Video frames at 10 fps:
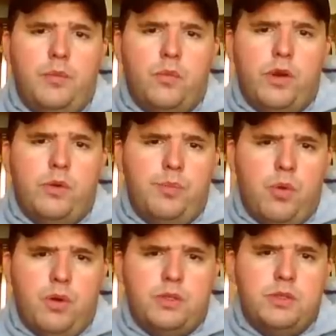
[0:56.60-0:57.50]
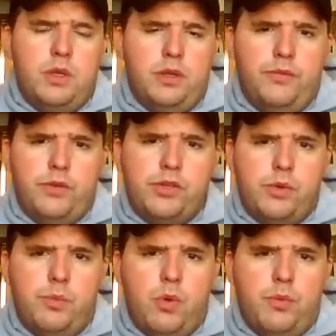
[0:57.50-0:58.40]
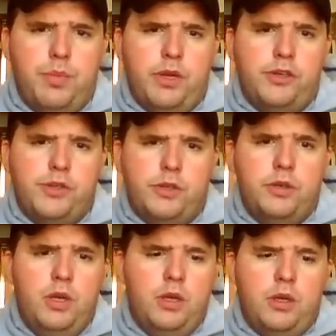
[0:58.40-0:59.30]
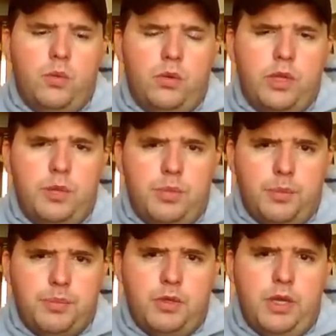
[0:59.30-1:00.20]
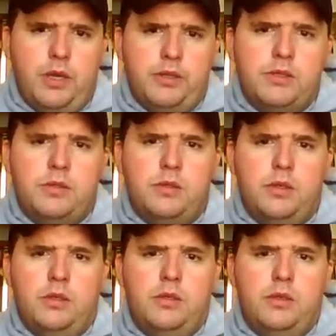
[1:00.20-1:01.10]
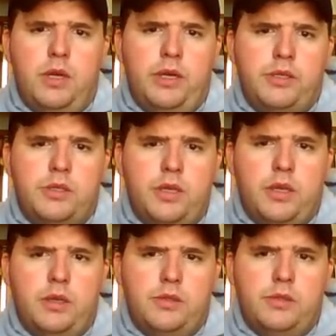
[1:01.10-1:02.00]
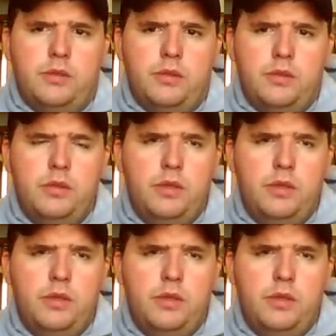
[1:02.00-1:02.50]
written reports on the fishing report page, and we'll keep you up to date as the ice thickens, and